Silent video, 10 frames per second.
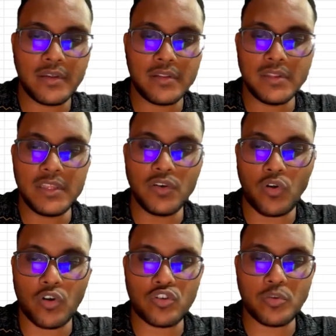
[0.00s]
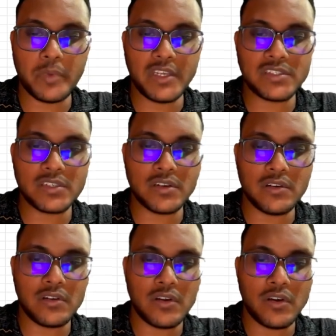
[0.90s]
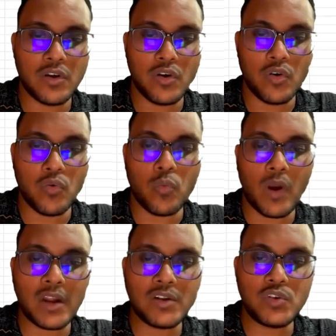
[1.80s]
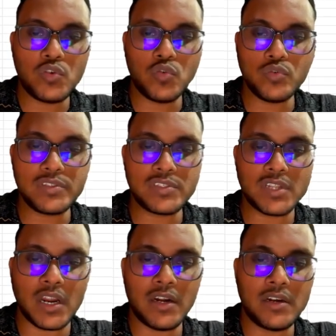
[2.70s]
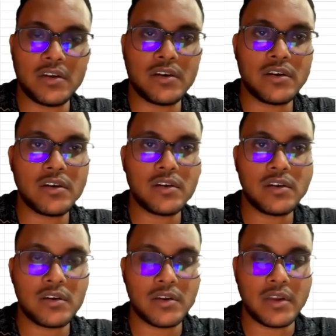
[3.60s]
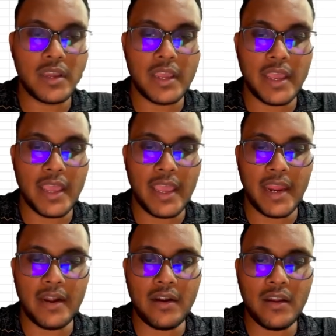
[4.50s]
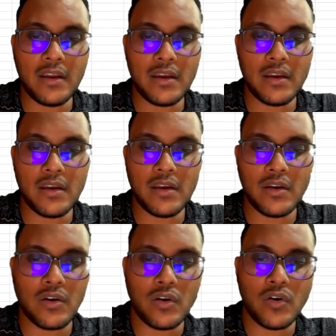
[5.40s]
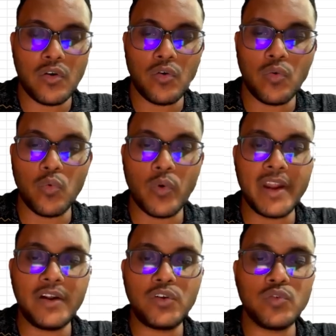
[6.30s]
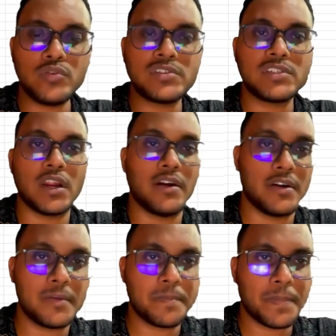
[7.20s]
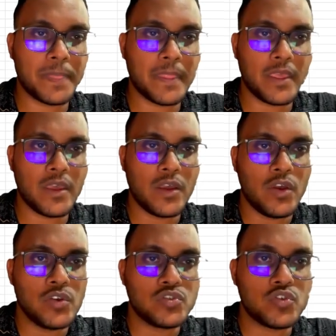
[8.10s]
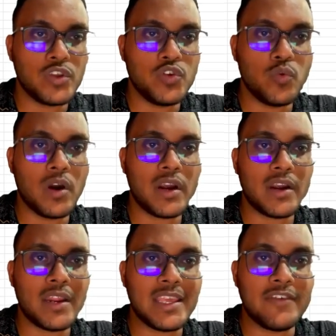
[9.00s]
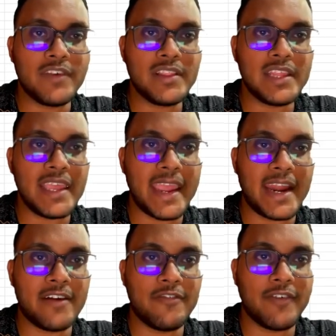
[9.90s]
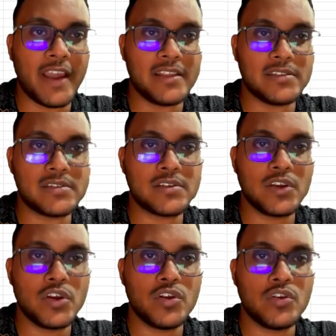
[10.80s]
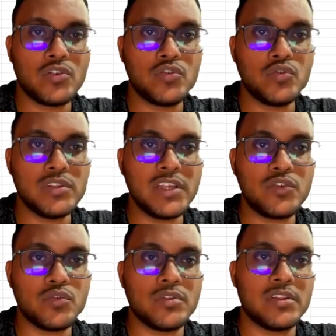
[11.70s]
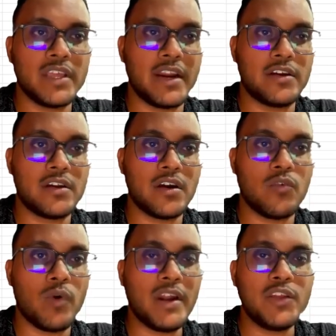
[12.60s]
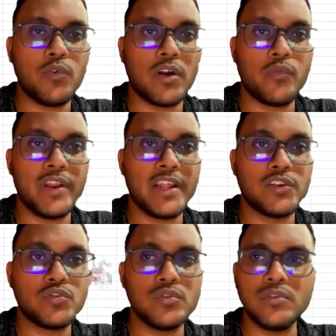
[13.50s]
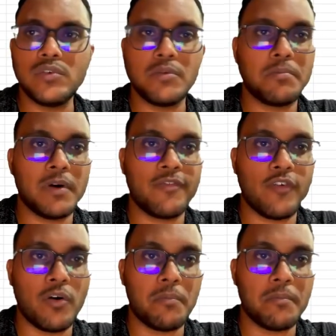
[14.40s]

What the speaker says: the automation what to start and when to start. So you are giving the advice to the tool that what you are willing to perform.